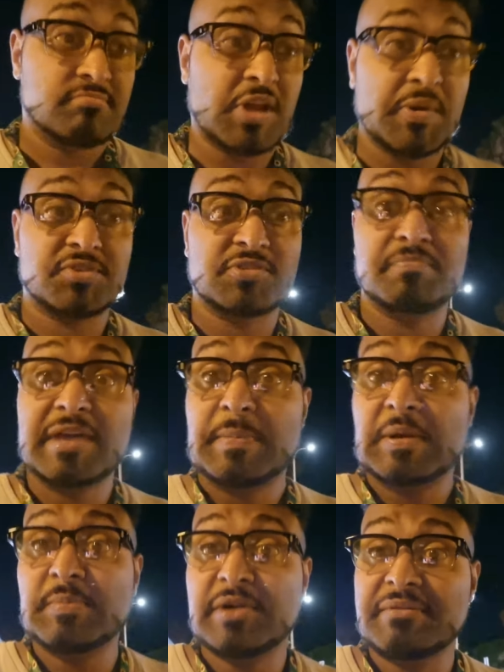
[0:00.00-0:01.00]
Knowing some
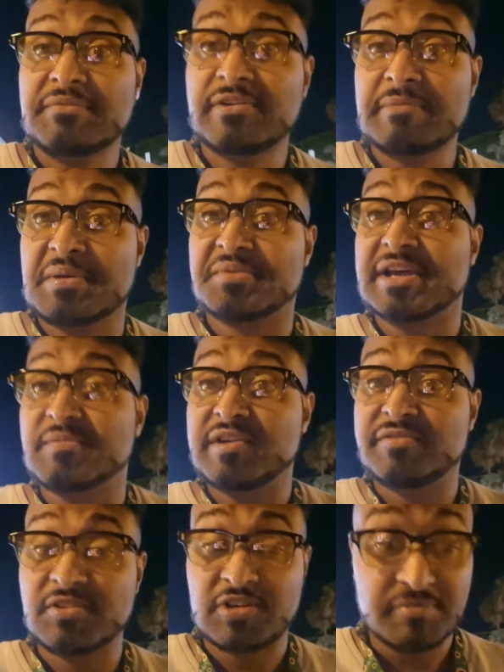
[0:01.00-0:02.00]
people, you might even find me on
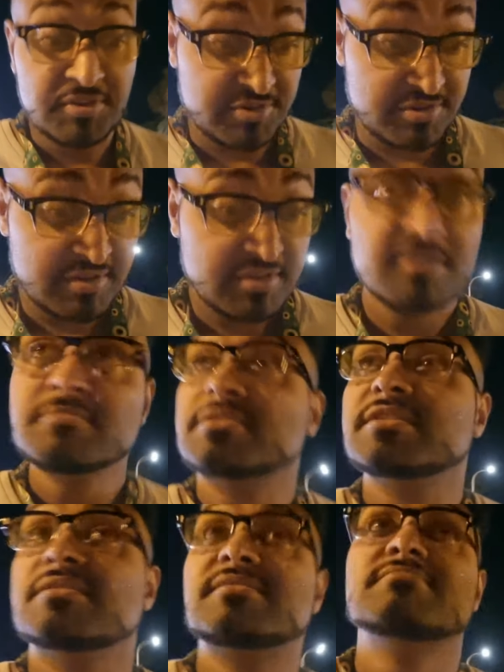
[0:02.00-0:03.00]
from cupboard. But